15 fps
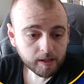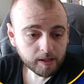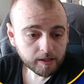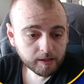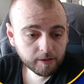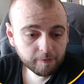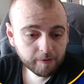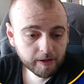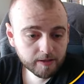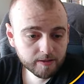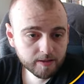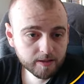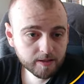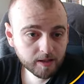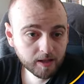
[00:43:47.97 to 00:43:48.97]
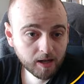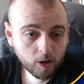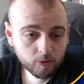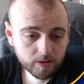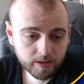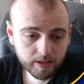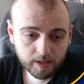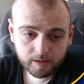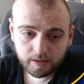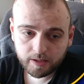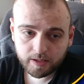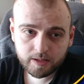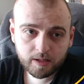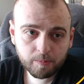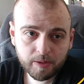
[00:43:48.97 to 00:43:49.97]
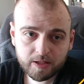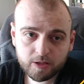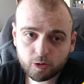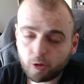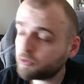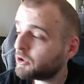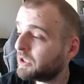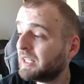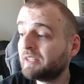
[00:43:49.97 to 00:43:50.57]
Defense, Hausen is the best option at